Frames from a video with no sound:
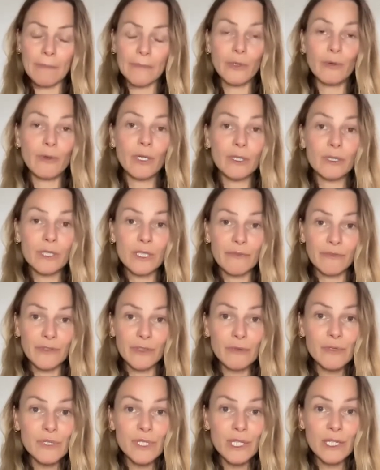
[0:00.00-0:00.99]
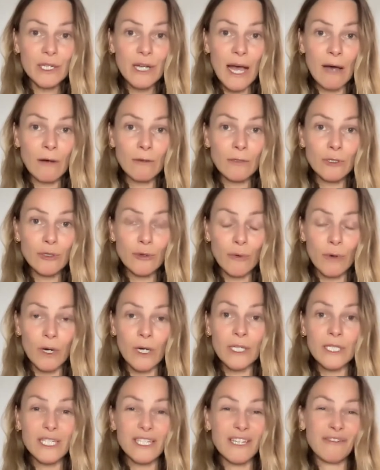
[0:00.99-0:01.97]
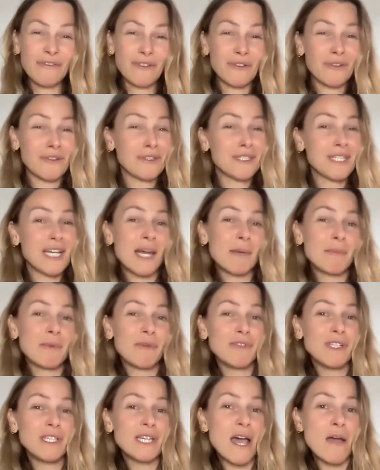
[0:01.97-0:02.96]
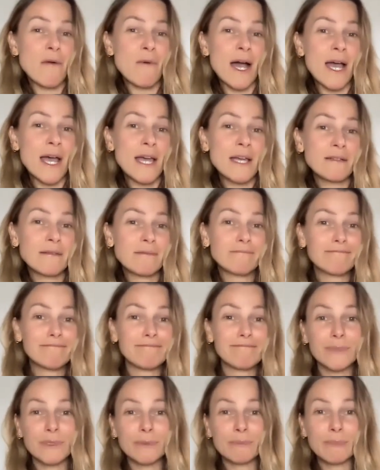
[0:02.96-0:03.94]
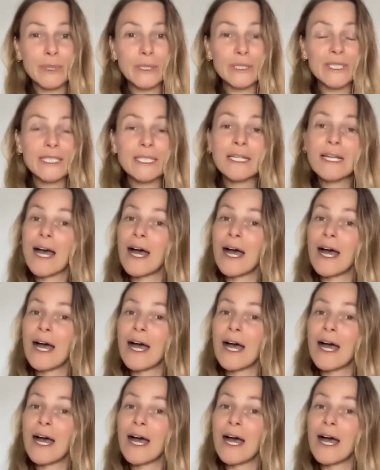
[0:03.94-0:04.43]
You can diffuse it outdoors if you're the type of DIY person.